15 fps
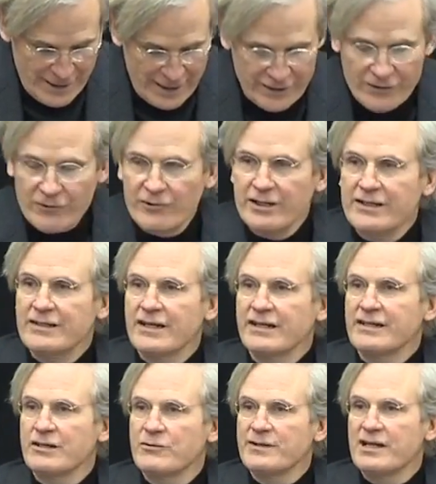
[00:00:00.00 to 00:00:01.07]
At
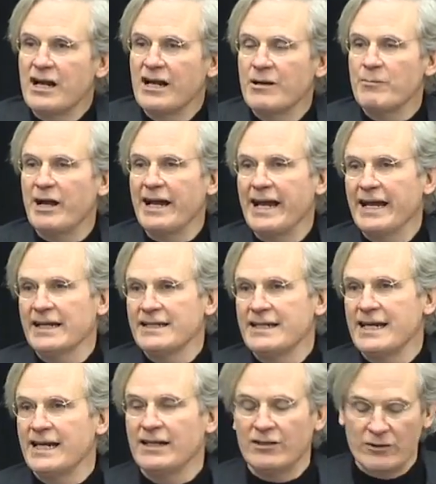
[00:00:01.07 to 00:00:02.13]
36, he was hired by Ann
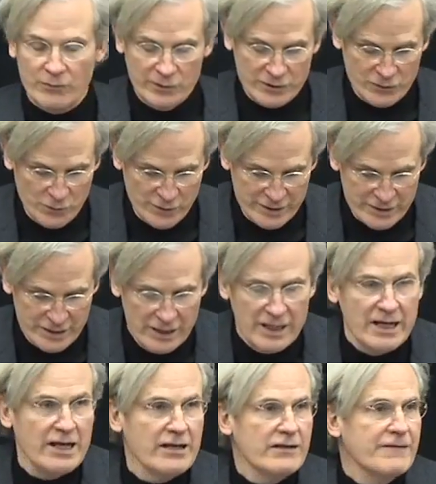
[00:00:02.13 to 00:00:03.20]
Taylor, which was
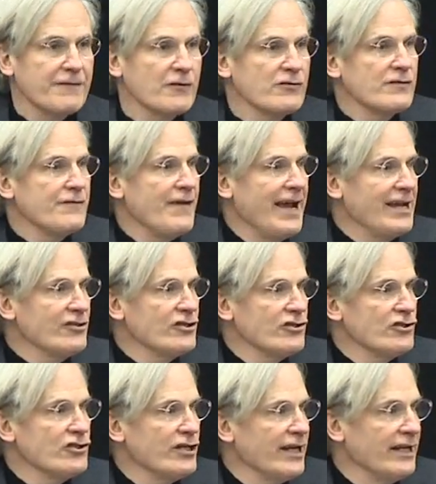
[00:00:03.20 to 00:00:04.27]
the first
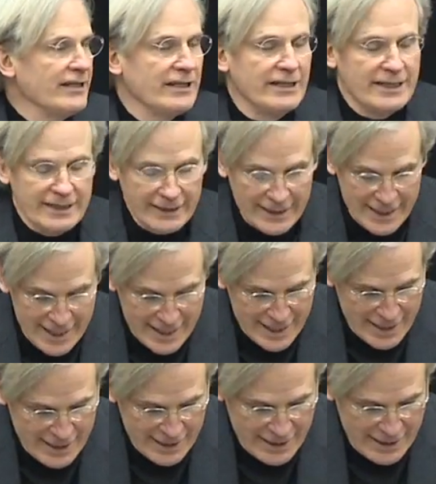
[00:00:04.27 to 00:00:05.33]
fashion chain that he
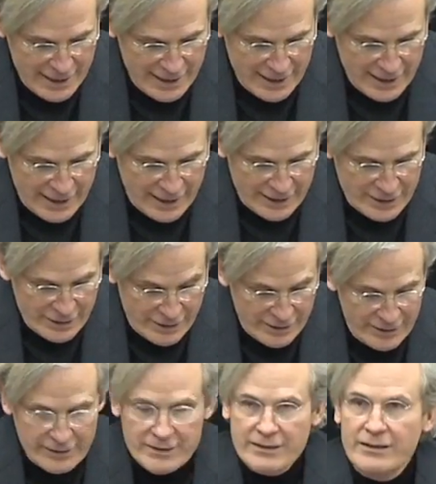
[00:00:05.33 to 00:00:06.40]
led and
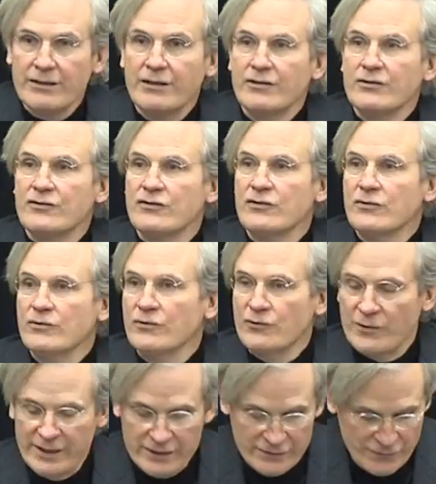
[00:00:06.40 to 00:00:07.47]
soon
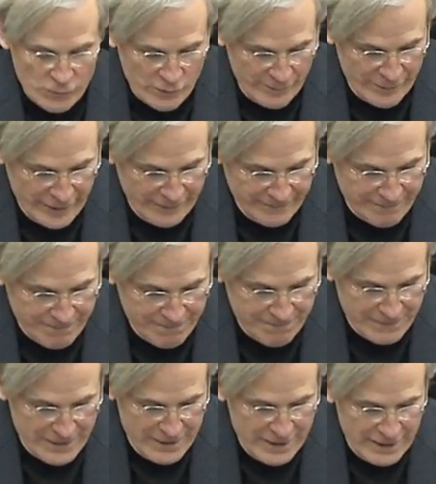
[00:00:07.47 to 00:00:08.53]
transformed it.
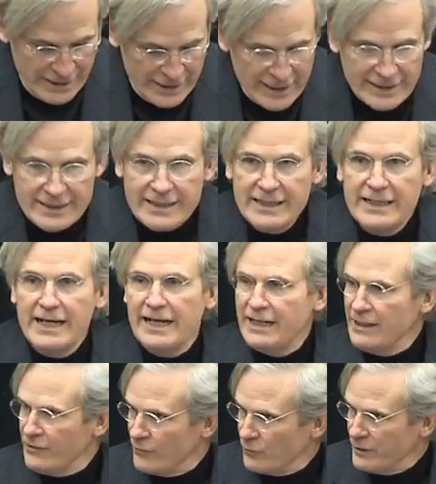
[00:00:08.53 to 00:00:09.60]
In
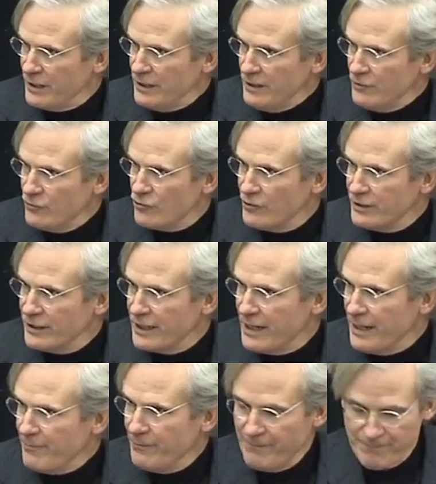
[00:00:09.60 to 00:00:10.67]
1983, you joined the
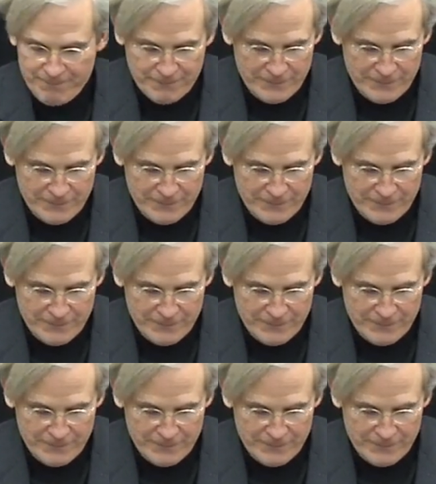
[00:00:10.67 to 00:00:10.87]
Gap?